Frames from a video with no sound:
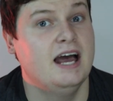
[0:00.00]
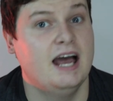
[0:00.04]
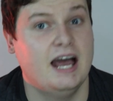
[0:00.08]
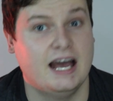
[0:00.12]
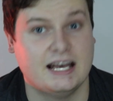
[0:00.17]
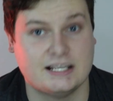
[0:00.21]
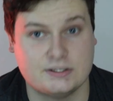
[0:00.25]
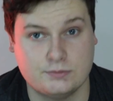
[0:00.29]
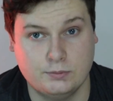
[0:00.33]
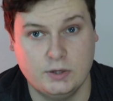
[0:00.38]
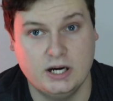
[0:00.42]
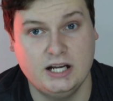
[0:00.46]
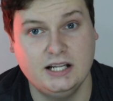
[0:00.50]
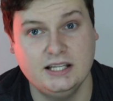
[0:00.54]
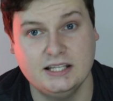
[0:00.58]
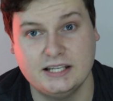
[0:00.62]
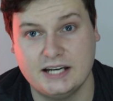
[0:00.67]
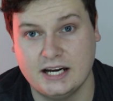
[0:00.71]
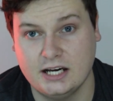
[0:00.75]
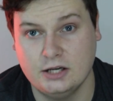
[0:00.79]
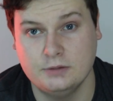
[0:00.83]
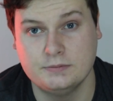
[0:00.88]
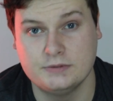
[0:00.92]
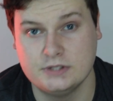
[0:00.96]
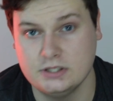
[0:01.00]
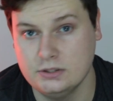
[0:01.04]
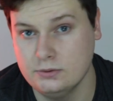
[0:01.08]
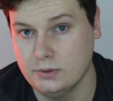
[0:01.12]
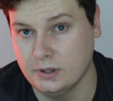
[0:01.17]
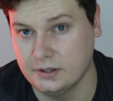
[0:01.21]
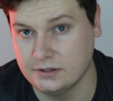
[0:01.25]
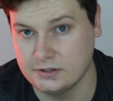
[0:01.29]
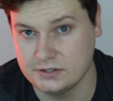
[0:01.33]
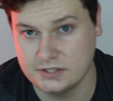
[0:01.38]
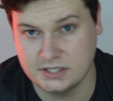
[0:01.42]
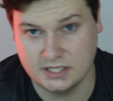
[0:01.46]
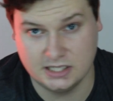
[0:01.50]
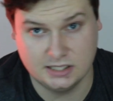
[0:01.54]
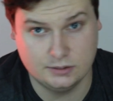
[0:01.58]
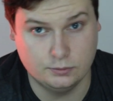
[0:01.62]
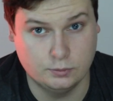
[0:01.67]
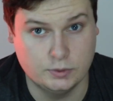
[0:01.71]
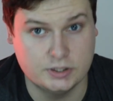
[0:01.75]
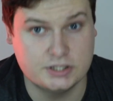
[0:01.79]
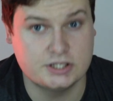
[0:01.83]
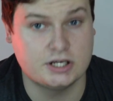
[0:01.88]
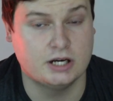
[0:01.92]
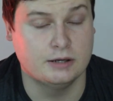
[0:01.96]
As well, it helps you understand
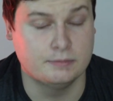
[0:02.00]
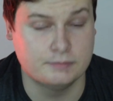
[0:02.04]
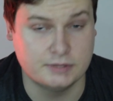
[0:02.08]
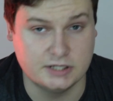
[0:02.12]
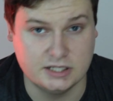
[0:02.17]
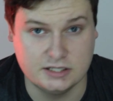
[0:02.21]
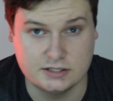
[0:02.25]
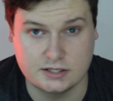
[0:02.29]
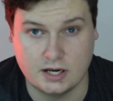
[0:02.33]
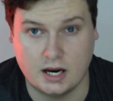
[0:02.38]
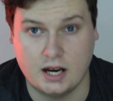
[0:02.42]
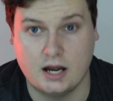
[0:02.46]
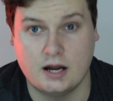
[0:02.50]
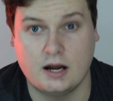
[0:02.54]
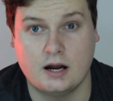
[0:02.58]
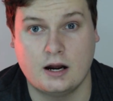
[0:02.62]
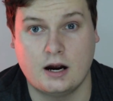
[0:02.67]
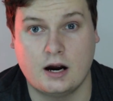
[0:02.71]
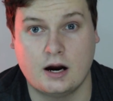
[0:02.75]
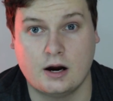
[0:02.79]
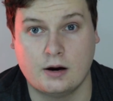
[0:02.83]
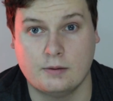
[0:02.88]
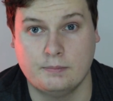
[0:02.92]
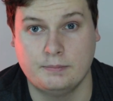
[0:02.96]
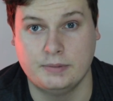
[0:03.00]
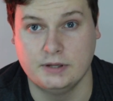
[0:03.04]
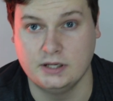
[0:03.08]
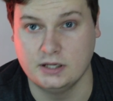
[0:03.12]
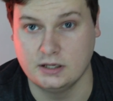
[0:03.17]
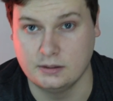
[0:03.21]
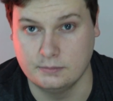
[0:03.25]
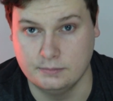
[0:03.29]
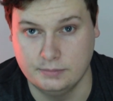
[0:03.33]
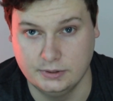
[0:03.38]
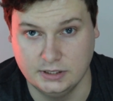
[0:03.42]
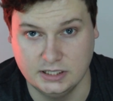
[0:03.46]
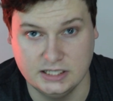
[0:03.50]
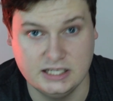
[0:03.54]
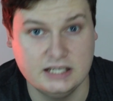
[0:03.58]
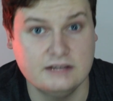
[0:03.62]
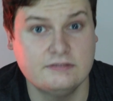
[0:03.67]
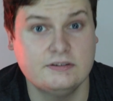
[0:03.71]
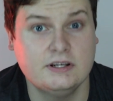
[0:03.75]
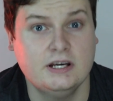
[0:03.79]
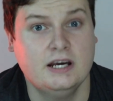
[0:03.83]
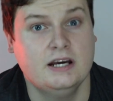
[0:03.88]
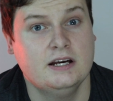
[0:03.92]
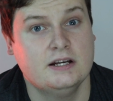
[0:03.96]
which companies are being
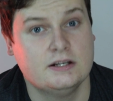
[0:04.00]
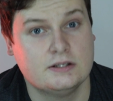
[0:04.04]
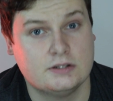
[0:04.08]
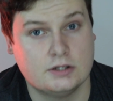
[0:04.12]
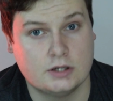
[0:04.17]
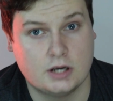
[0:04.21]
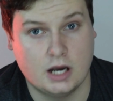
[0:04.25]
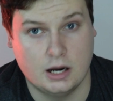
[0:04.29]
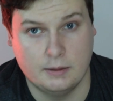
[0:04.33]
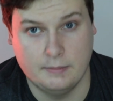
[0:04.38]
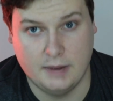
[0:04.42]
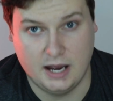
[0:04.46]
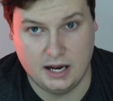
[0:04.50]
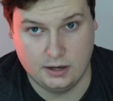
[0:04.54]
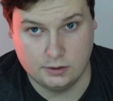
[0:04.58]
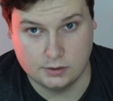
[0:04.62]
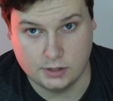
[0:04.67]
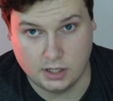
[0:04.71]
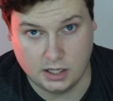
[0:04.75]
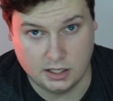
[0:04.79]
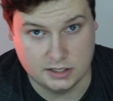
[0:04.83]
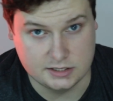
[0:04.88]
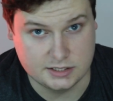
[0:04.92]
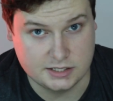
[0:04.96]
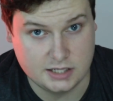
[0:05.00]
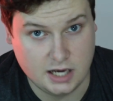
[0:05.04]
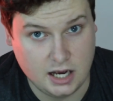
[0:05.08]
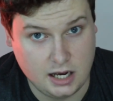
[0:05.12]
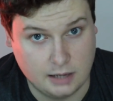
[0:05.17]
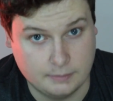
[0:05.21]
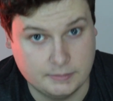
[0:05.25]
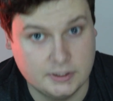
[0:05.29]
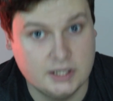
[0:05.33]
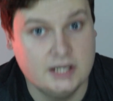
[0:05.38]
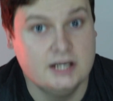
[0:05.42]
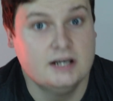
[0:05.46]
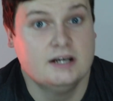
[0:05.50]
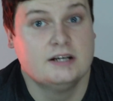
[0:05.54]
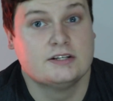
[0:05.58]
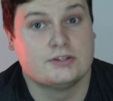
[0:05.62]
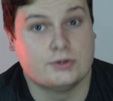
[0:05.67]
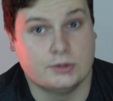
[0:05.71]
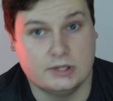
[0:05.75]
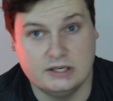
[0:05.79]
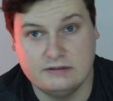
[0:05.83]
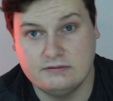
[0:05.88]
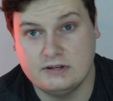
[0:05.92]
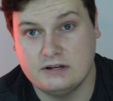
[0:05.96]
believed to come out on top.
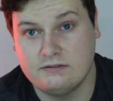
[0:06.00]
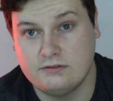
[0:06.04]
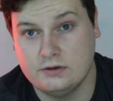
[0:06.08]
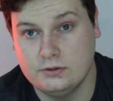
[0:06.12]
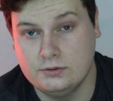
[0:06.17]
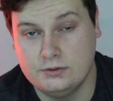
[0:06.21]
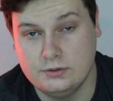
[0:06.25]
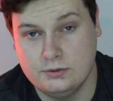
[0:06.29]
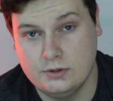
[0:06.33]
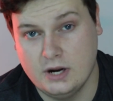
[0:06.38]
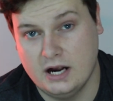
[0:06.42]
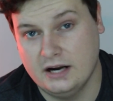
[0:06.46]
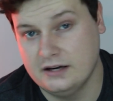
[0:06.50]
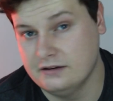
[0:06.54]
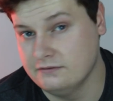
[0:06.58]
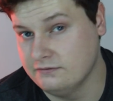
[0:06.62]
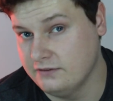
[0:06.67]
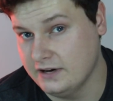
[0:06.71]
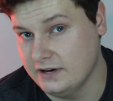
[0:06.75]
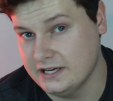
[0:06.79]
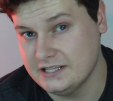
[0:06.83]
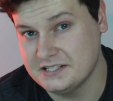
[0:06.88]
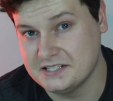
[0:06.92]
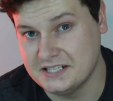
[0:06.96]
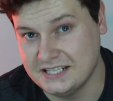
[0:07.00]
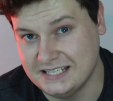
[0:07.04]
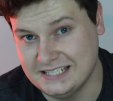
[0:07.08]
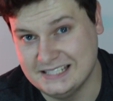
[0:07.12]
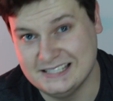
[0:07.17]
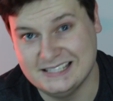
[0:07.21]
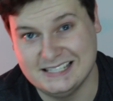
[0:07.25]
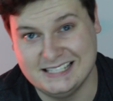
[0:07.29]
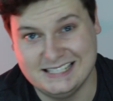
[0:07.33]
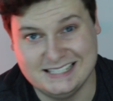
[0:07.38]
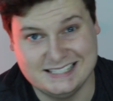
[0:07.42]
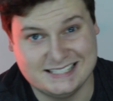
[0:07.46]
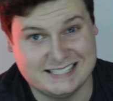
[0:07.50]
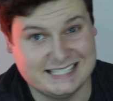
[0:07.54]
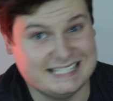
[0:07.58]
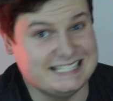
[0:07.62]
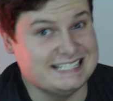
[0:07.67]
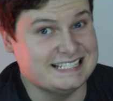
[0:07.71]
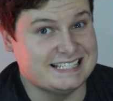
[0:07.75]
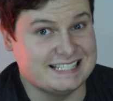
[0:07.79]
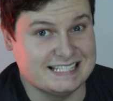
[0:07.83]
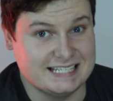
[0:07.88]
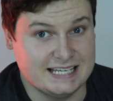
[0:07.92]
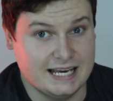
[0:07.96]
So even if you do not invest in these
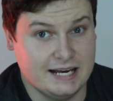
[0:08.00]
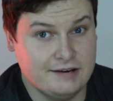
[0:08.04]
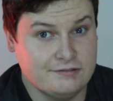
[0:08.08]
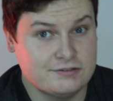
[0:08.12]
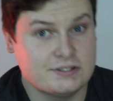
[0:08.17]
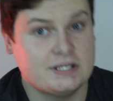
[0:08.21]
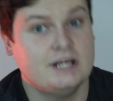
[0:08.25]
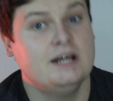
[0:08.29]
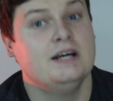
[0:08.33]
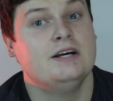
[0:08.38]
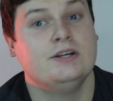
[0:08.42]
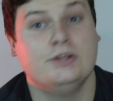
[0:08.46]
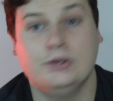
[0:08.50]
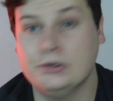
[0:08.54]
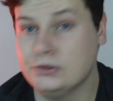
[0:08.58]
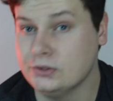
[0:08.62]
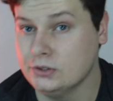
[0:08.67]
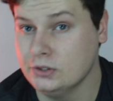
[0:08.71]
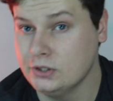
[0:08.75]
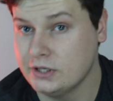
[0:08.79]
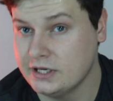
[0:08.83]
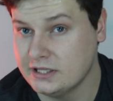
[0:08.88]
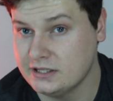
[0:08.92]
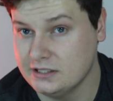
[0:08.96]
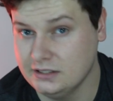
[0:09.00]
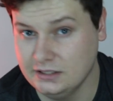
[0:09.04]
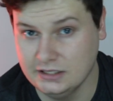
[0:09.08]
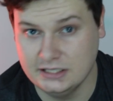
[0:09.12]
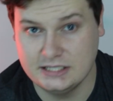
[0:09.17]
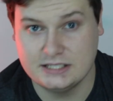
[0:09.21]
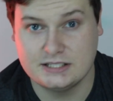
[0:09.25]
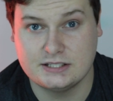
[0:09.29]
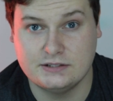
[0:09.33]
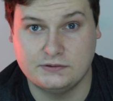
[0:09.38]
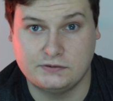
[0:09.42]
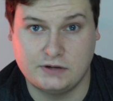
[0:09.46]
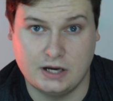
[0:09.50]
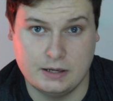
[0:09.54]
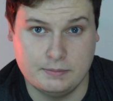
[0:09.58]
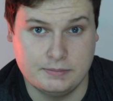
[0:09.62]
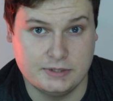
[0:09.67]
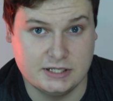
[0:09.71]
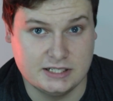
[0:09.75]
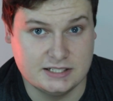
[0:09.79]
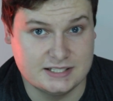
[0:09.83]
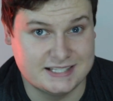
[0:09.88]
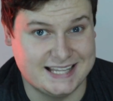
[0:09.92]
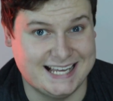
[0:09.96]
ETFs, you can look at the list of
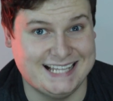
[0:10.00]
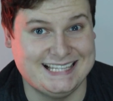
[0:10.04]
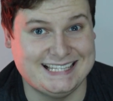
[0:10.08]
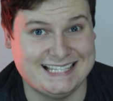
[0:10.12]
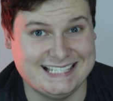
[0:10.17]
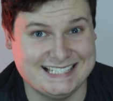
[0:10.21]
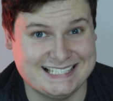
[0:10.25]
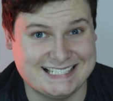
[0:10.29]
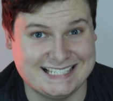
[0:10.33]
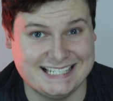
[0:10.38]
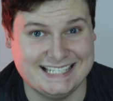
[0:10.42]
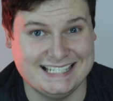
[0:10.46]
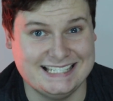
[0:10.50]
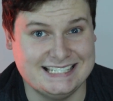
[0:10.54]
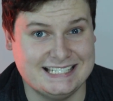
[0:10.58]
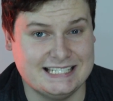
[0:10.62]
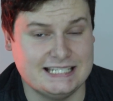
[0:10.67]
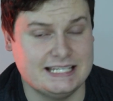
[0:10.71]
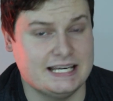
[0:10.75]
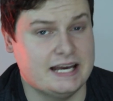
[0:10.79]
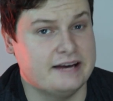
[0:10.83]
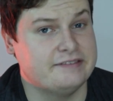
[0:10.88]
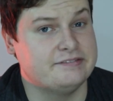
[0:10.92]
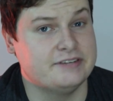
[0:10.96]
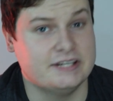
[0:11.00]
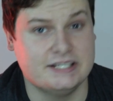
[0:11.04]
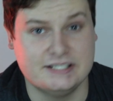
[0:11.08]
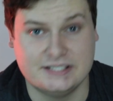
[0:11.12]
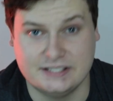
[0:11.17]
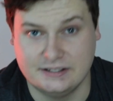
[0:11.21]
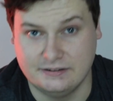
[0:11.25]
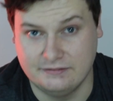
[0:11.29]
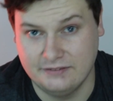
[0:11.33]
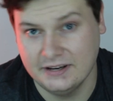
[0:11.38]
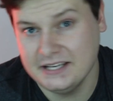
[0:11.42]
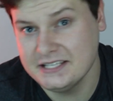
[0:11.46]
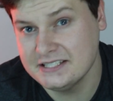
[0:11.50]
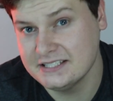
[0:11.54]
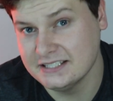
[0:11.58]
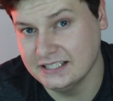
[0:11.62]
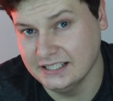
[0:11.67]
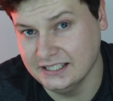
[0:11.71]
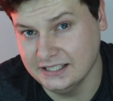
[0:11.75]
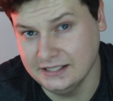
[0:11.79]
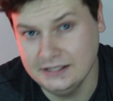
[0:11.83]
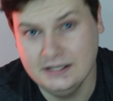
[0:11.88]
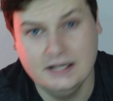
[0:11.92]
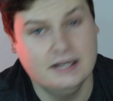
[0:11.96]
companies that this ETF is investing
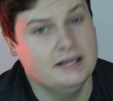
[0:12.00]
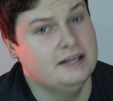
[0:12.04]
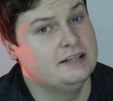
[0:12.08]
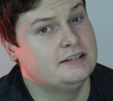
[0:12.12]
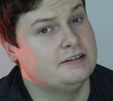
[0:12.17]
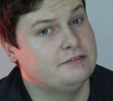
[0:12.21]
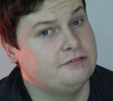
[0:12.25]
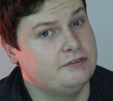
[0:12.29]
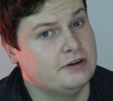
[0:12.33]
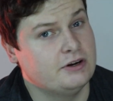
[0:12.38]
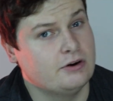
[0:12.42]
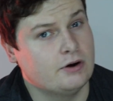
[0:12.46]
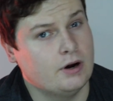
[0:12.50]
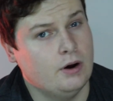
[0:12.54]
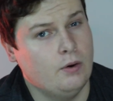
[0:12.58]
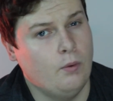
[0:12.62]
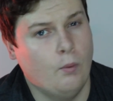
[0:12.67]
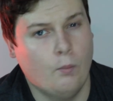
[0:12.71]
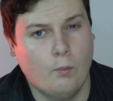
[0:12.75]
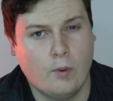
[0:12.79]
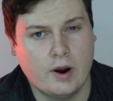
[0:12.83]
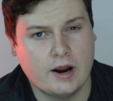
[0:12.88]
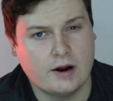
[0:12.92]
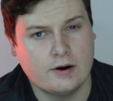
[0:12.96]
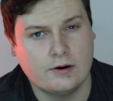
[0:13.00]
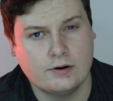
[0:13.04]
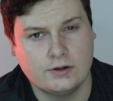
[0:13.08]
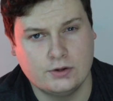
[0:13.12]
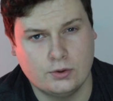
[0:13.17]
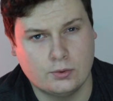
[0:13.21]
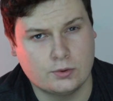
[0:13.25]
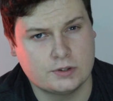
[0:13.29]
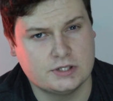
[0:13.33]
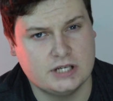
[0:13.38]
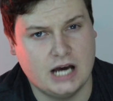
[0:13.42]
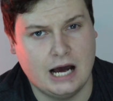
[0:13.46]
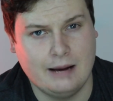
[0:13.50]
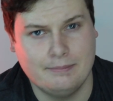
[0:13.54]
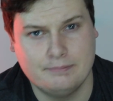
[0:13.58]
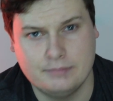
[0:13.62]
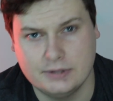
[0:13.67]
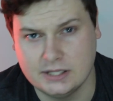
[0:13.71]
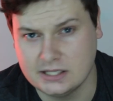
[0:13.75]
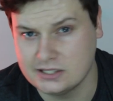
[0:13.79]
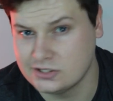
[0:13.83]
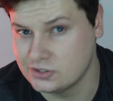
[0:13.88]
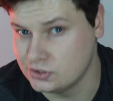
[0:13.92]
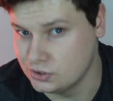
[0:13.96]
in to figure out where your top
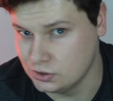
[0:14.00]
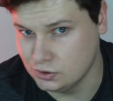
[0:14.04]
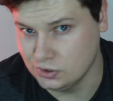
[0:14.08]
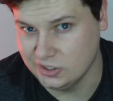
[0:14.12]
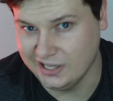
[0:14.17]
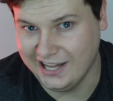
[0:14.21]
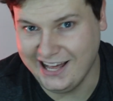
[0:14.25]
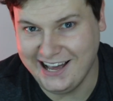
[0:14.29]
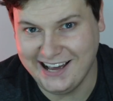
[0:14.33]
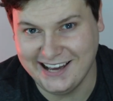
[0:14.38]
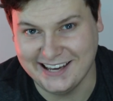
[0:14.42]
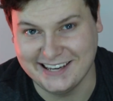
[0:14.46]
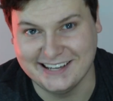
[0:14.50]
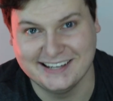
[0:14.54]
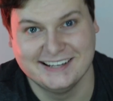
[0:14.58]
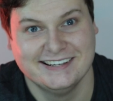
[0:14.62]
picks should lie.